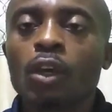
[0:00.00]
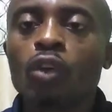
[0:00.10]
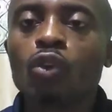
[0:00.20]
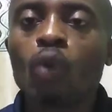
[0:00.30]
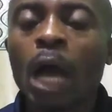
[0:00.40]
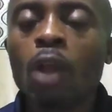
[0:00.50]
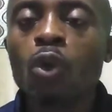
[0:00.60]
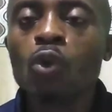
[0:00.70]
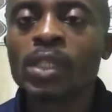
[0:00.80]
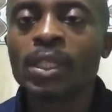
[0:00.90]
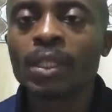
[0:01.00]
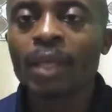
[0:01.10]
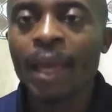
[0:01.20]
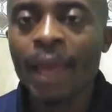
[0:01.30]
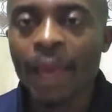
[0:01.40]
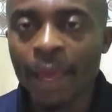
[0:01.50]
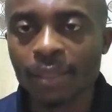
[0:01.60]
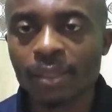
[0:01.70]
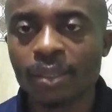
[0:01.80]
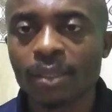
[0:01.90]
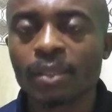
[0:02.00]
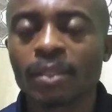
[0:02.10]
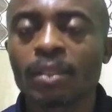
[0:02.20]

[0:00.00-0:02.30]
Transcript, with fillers: you are losing hairs,